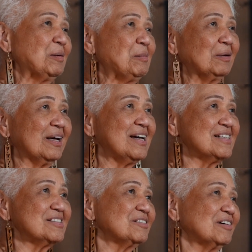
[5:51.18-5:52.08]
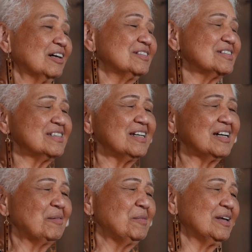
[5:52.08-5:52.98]
happy place, or I'll just think
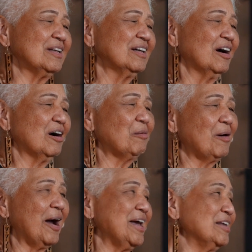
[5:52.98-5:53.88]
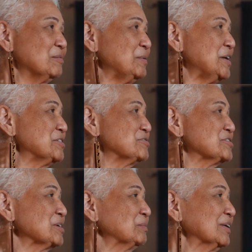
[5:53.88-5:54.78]
I'm in Hawaii in the beach or
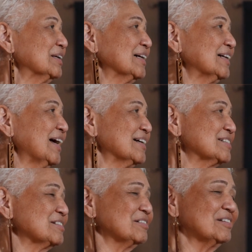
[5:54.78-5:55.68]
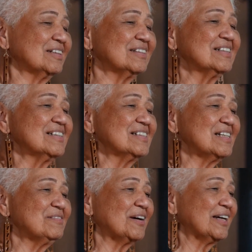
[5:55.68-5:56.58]
something like that, so that,
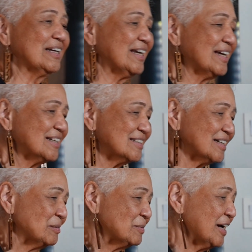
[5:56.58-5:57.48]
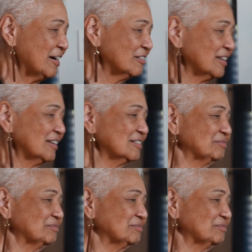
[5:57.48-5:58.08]
see if I can get it to come down, huh?